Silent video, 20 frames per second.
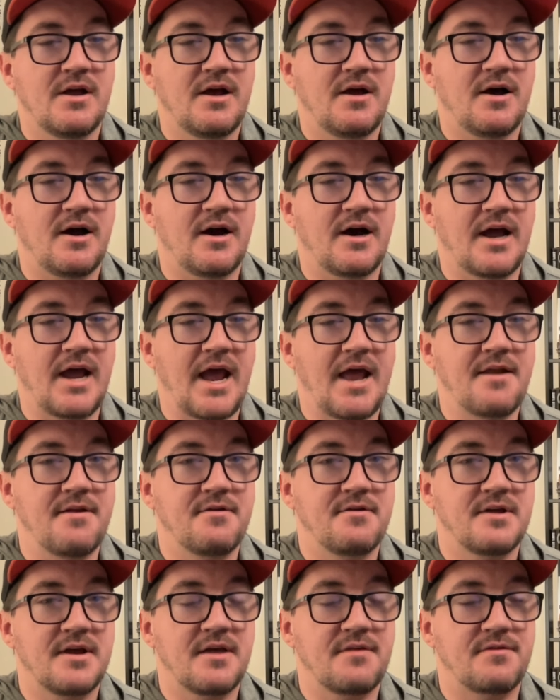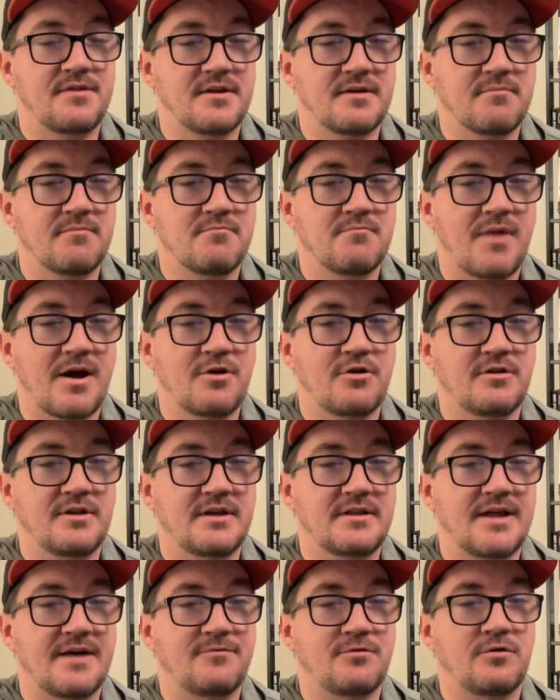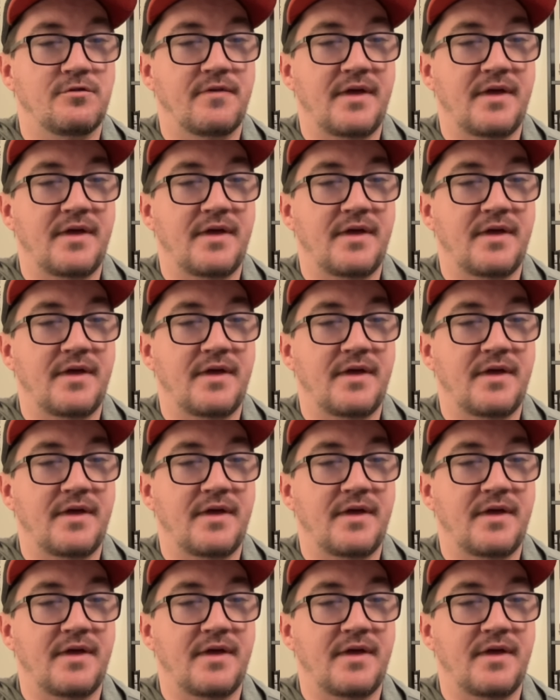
And at the minor league level,